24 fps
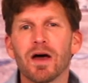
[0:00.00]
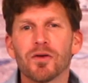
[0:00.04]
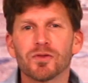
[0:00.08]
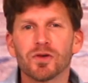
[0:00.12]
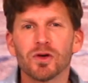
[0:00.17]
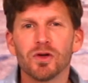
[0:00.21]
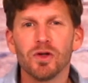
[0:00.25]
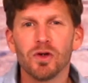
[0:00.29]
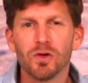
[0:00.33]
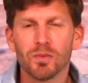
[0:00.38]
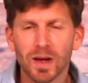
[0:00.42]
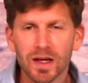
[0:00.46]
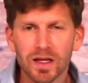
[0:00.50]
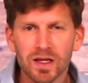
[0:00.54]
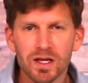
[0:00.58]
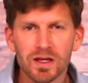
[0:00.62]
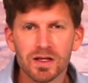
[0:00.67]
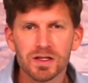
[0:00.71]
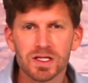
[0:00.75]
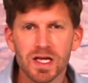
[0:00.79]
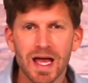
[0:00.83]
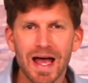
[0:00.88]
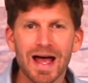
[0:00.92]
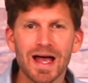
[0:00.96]
afternoon, my
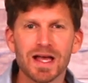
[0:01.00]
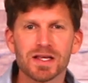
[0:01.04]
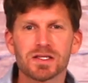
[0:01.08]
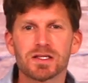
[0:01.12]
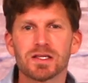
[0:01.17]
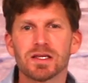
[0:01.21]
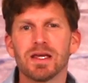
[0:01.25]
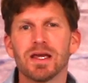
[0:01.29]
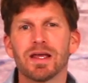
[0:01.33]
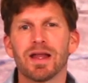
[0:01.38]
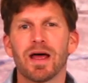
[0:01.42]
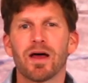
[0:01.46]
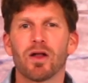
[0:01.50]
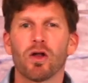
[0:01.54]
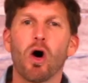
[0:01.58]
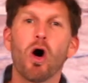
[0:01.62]
kids asked to get out